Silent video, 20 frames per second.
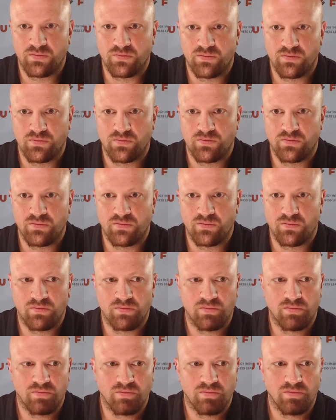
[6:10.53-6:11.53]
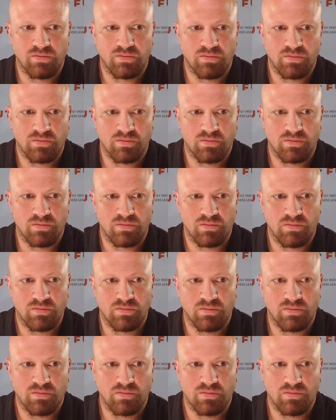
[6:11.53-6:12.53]

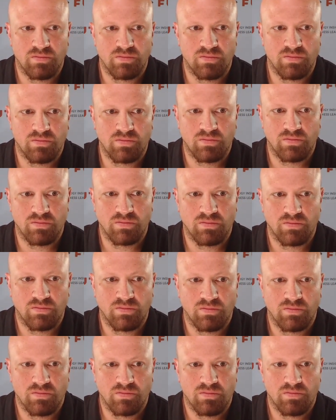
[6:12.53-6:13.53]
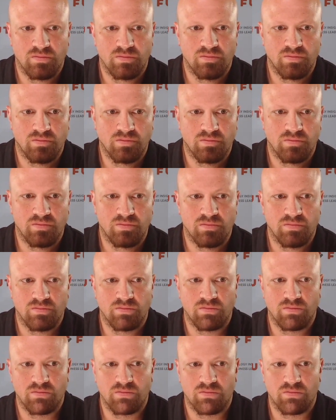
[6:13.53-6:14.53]

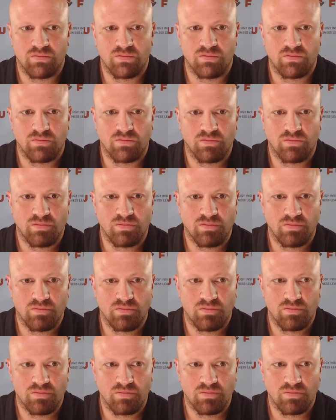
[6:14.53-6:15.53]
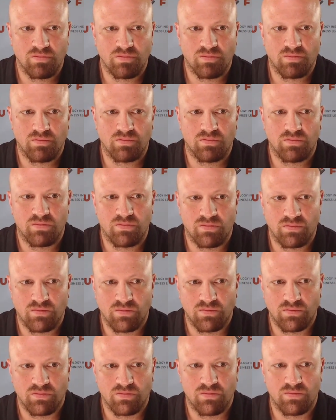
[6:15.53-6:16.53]

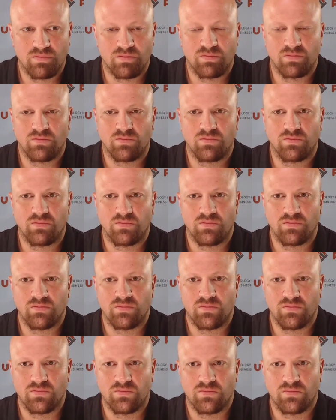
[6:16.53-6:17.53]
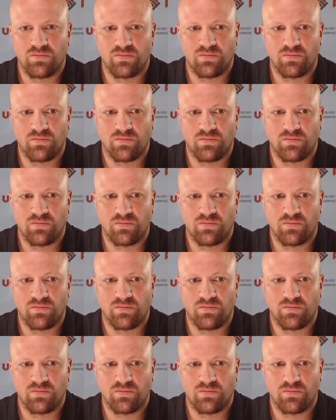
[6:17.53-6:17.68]
[no speech]